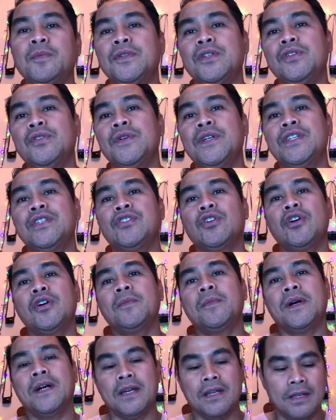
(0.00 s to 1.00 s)
you enjoy
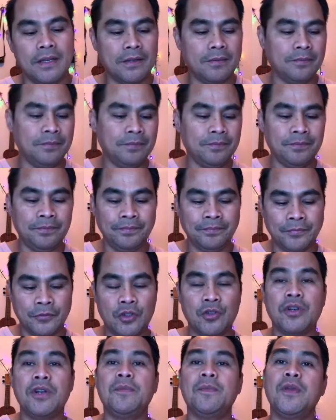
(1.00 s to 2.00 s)
my
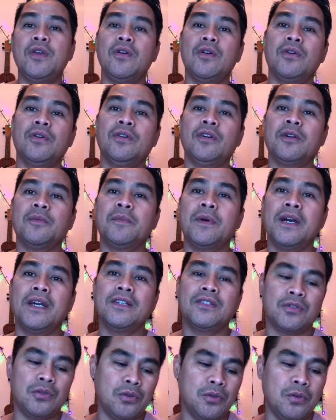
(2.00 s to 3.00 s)
review on my
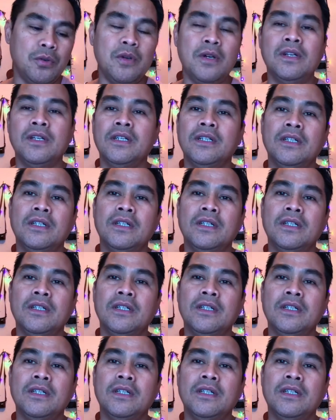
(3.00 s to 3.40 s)
two